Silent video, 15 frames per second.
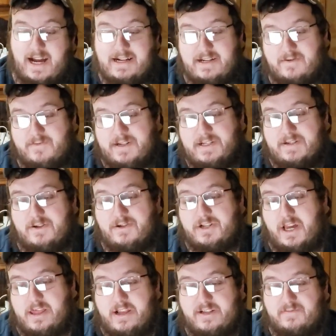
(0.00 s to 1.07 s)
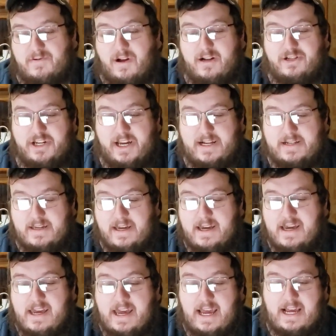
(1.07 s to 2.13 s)
I did research on this project
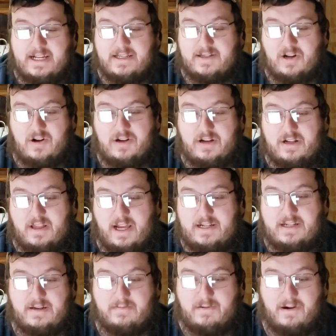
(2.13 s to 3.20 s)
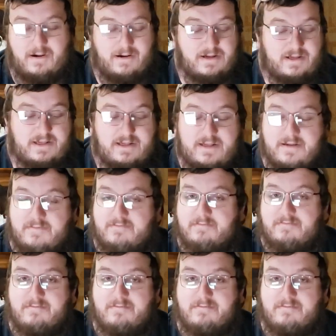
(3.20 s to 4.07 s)
and started collecting parts